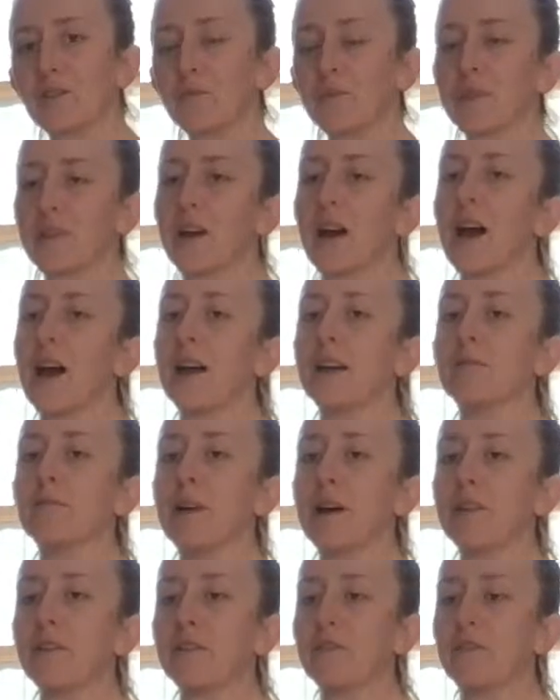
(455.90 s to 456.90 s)
with a high
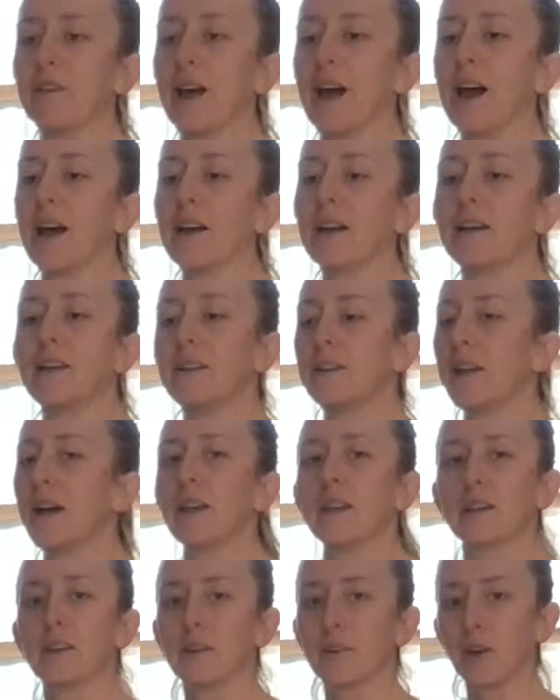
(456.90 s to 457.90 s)
amount of fat, not
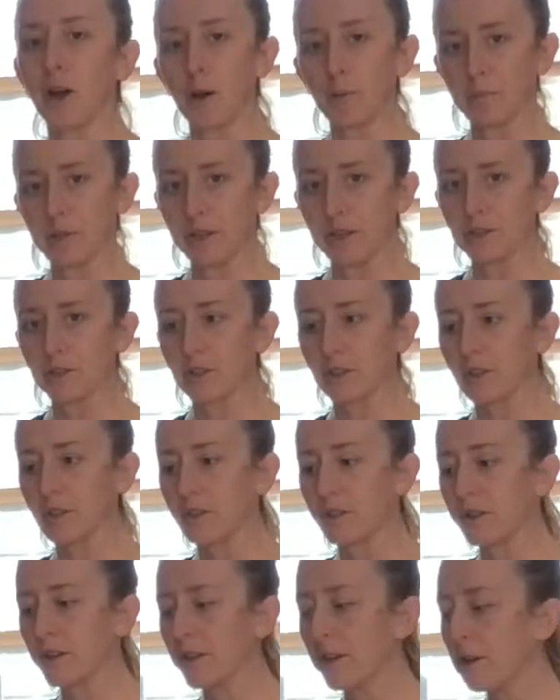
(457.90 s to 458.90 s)
a good
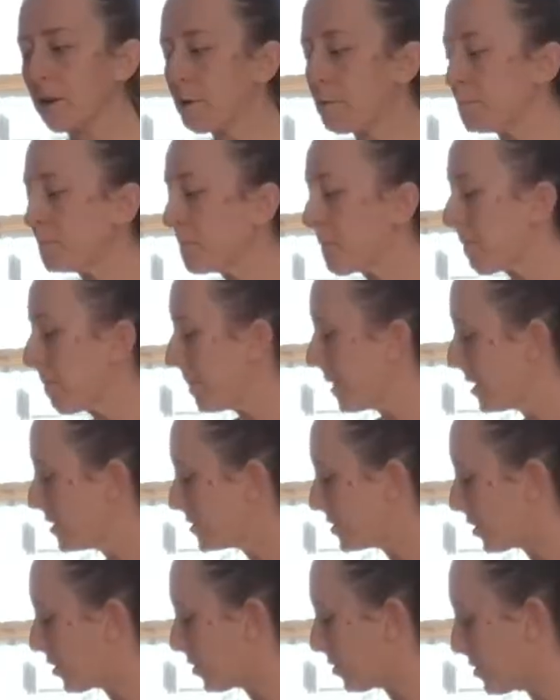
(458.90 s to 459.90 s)
combination.
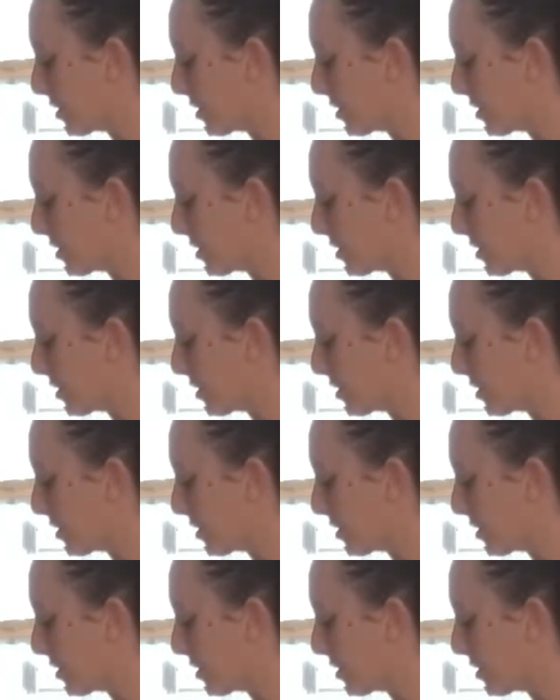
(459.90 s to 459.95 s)
So